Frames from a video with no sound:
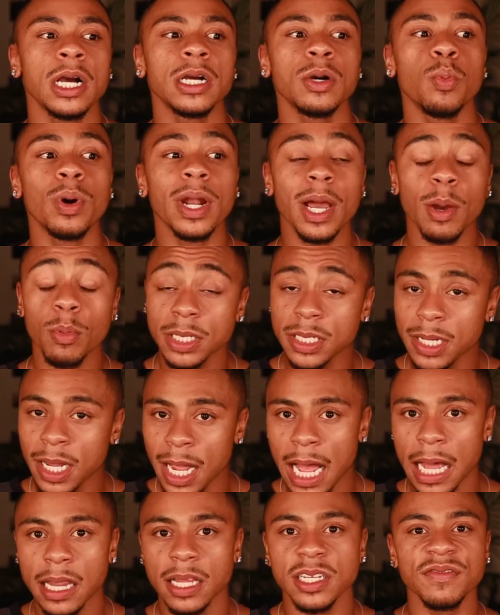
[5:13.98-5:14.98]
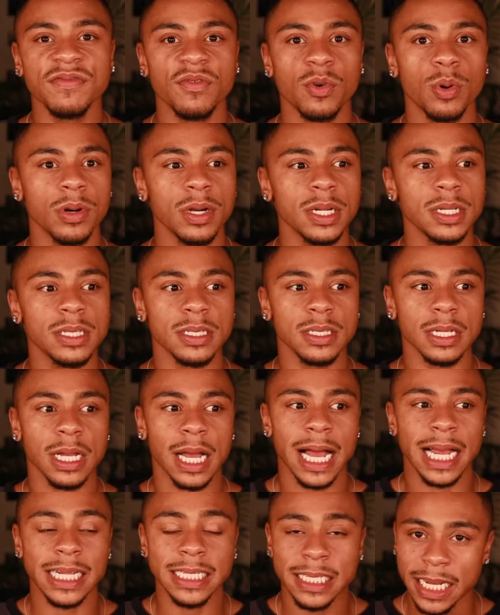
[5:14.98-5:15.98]
When I went to college, of course,
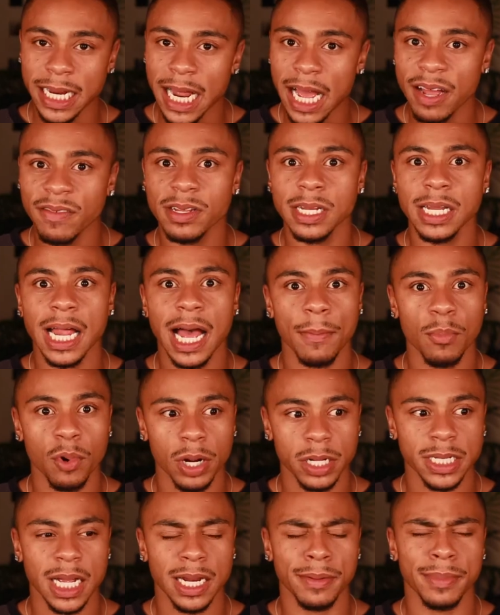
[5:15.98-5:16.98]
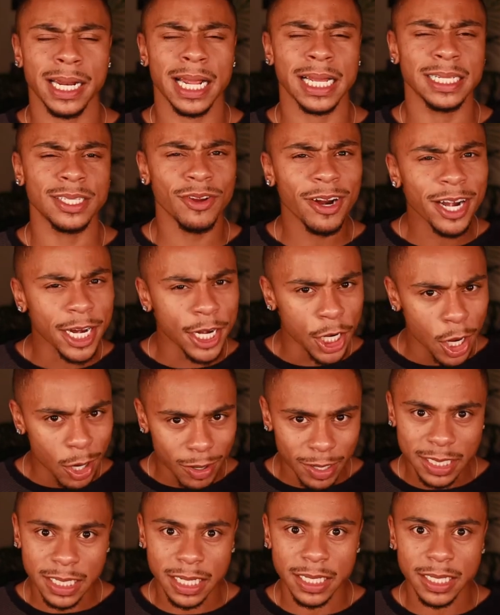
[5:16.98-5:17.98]
I did have a lot more autonomy, and I started
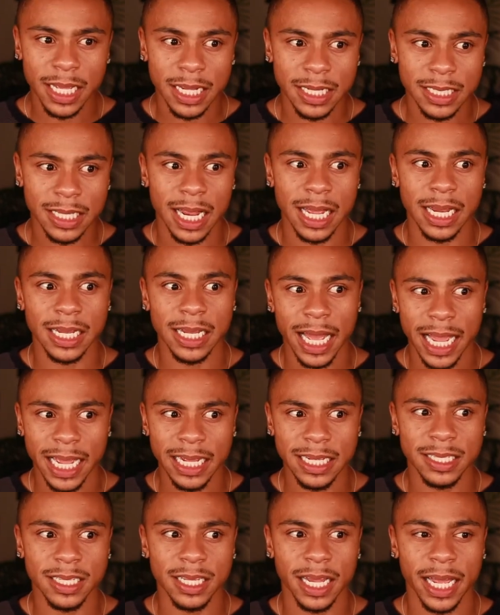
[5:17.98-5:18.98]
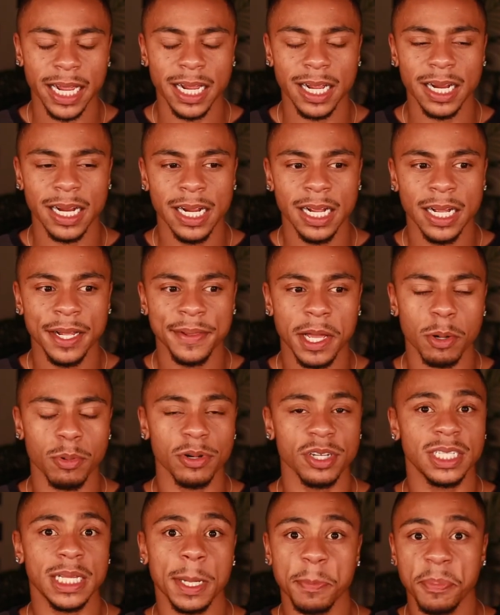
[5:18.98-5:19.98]
noticing things that I liked, like that were
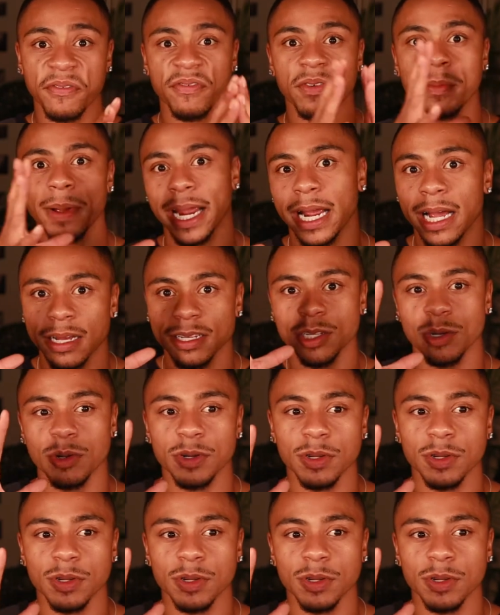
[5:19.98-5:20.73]
separate from my household.